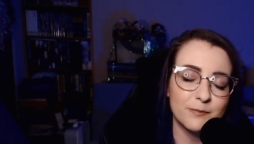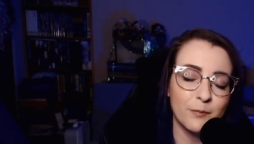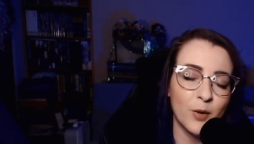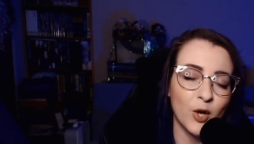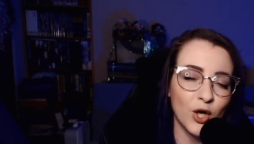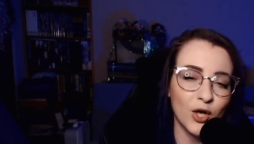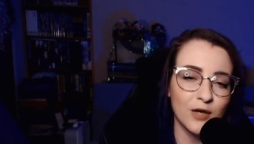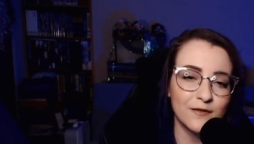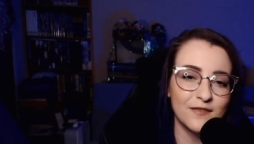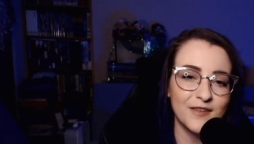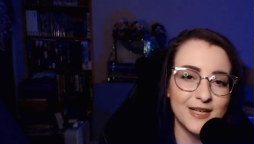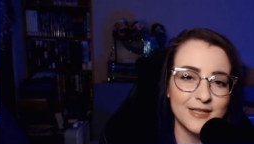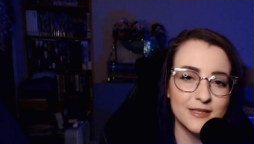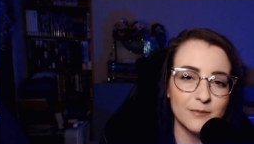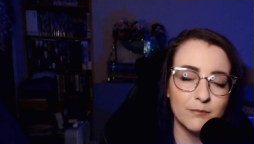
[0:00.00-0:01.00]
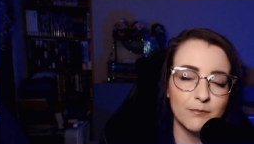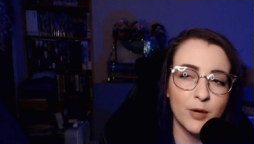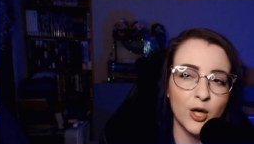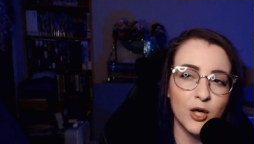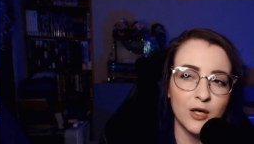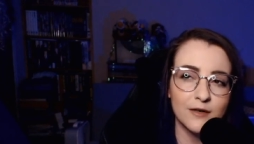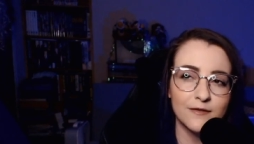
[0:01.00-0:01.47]
perfect
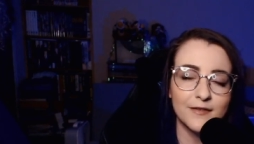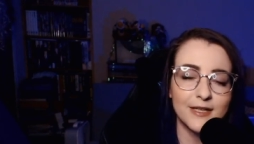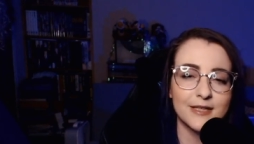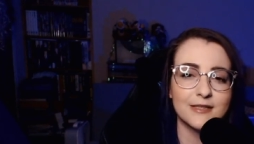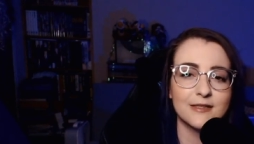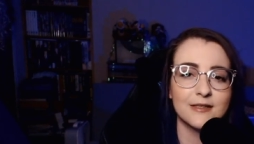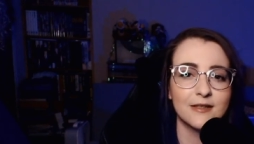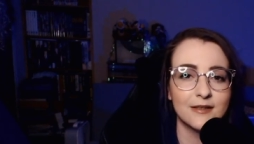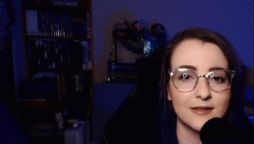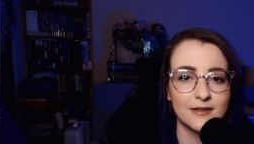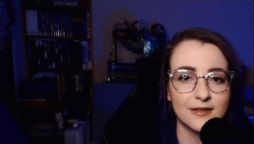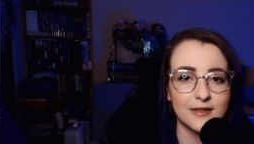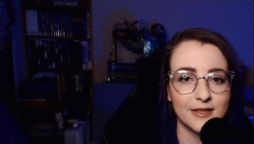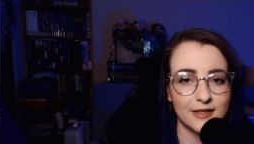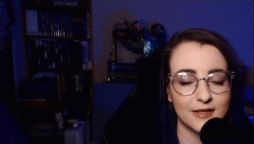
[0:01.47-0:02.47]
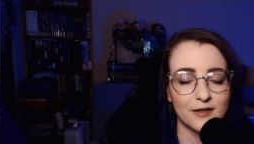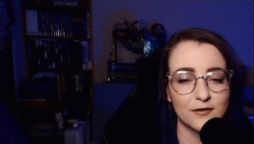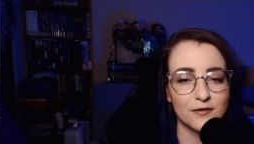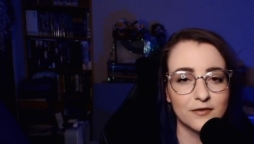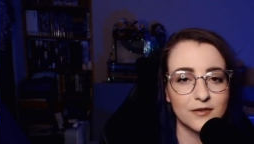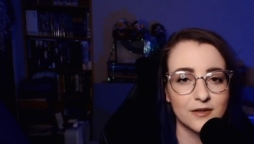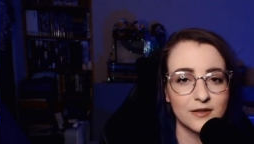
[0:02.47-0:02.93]

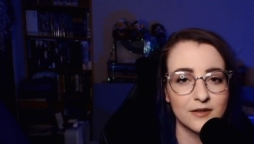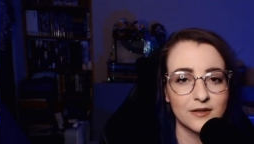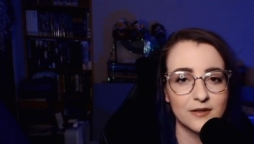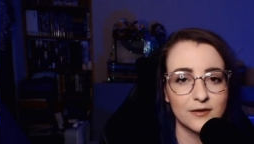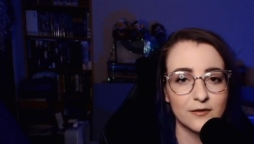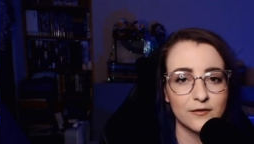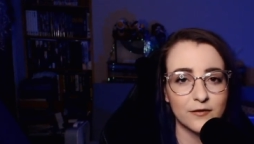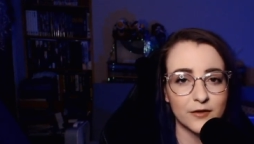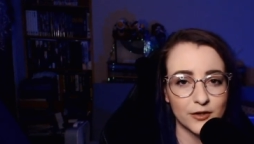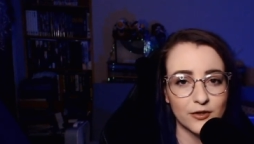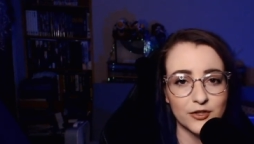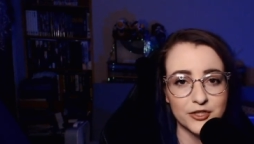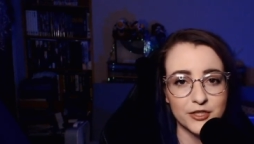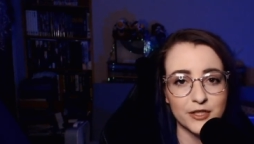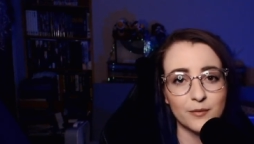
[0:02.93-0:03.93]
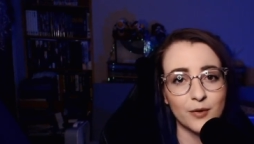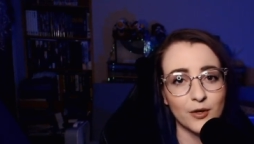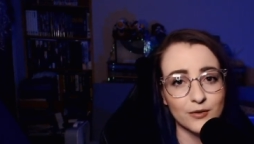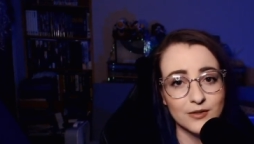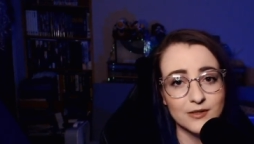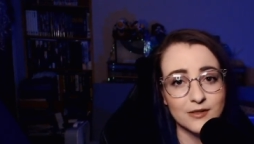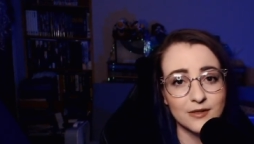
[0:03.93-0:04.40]
GIF for your shit
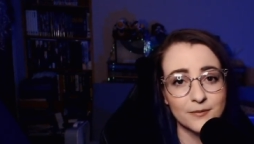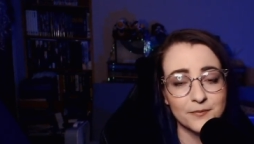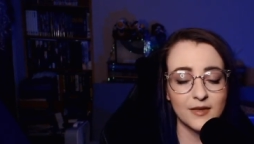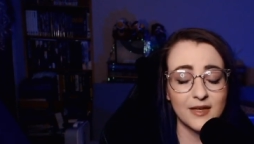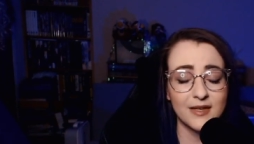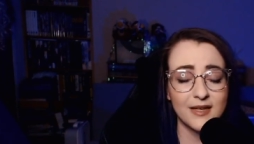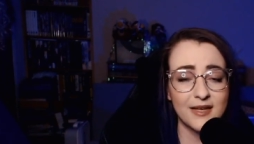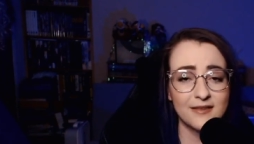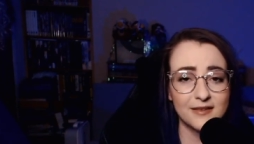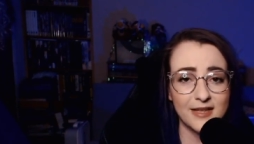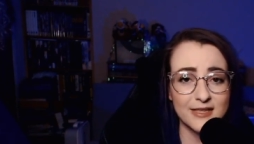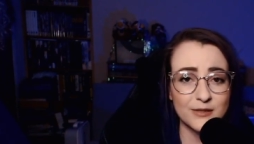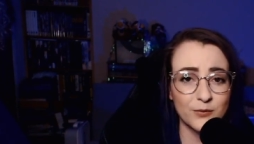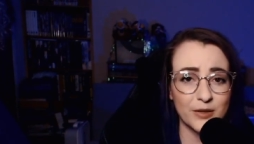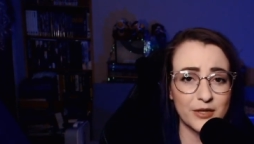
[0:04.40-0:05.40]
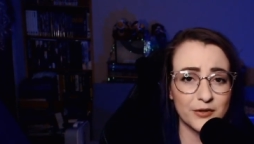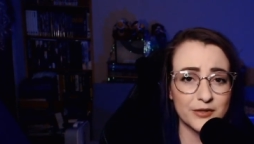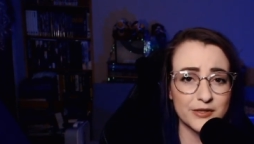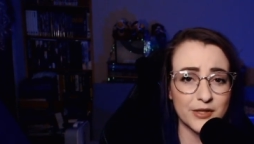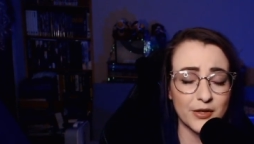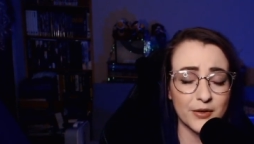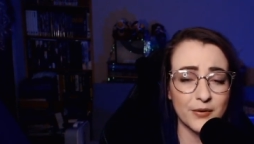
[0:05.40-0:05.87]
post. In the last week or
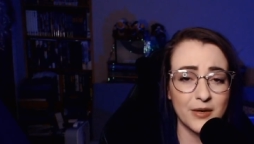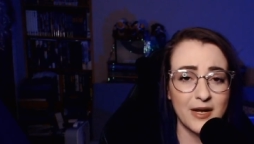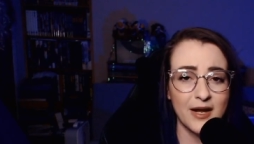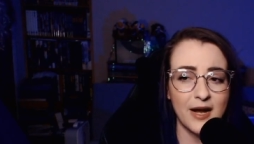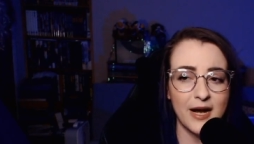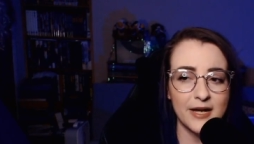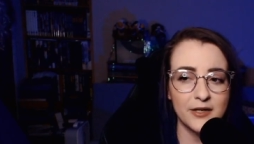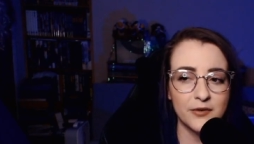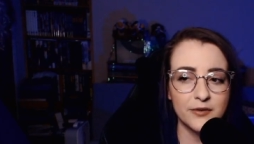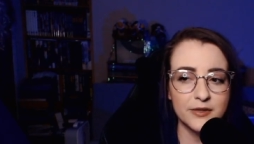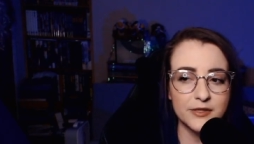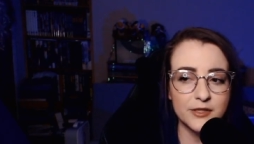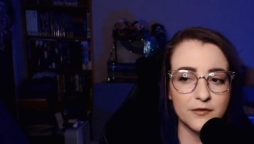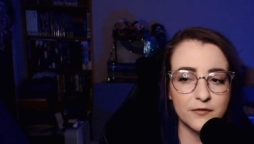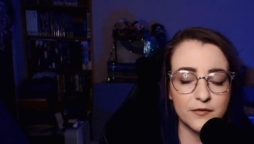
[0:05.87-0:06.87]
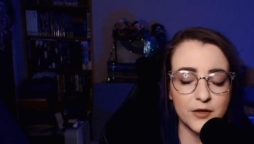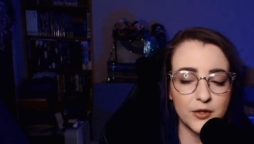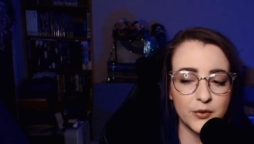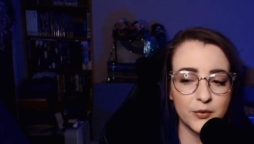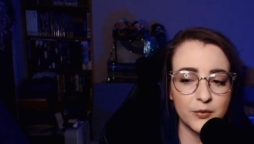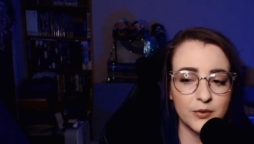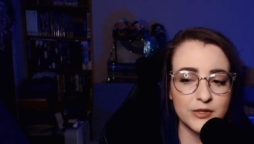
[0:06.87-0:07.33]
so, I noticed a
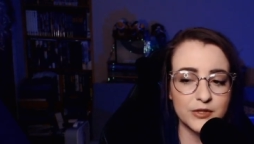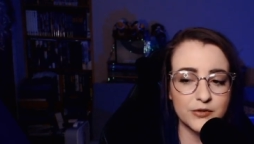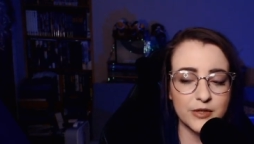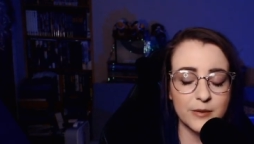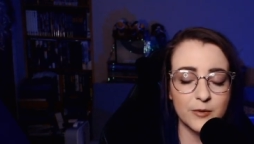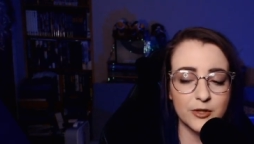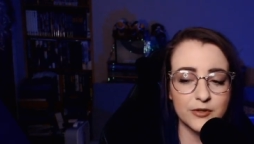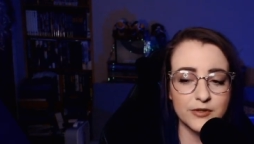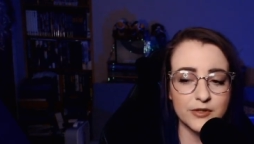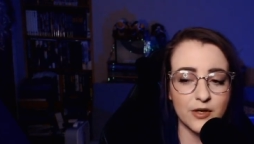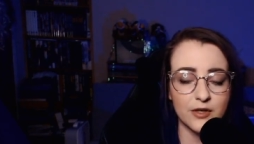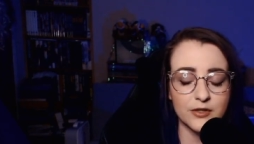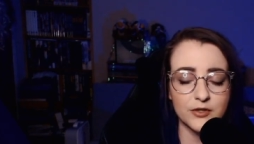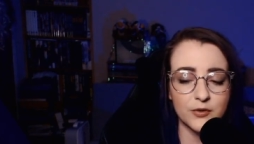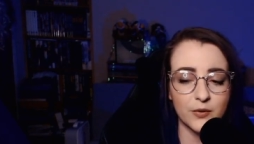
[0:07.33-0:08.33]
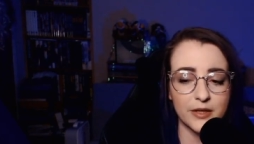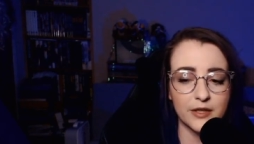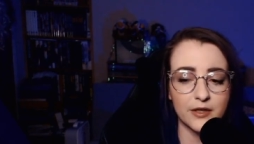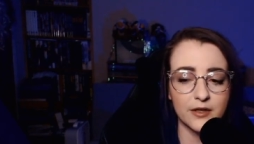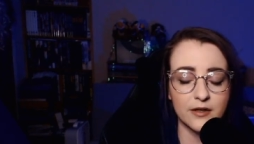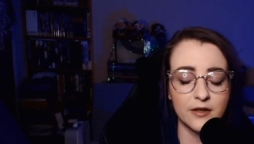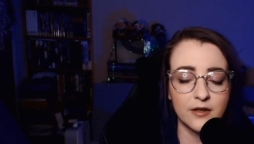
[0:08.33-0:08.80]
few streamers on
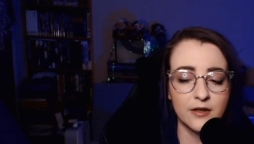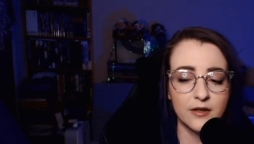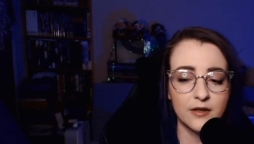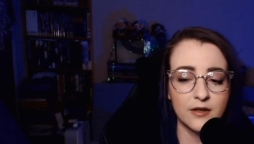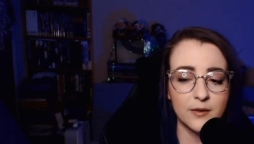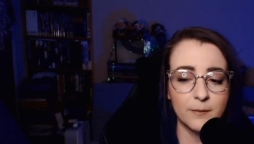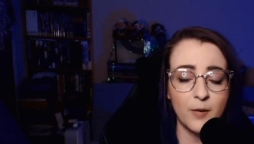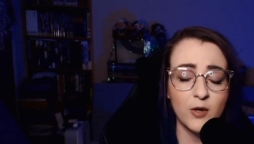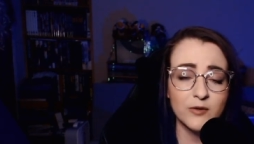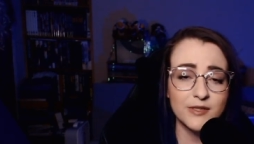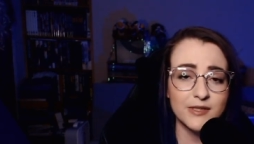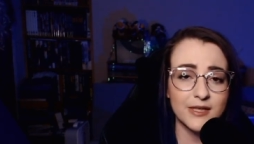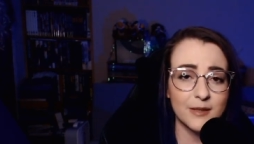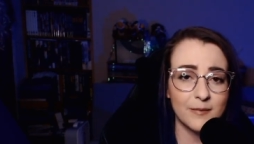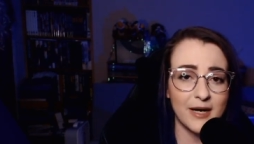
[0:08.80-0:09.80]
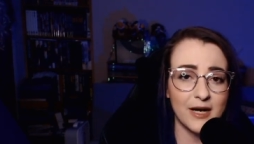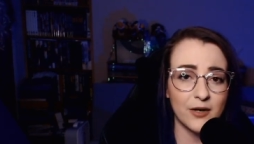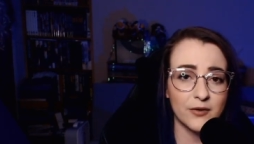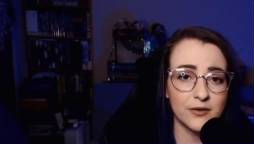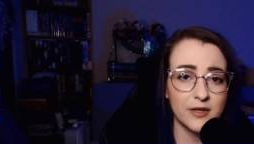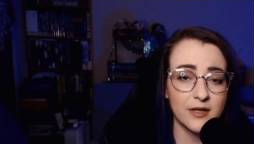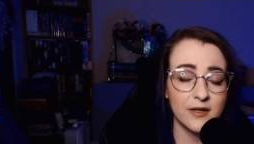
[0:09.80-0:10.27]
Twitter posting about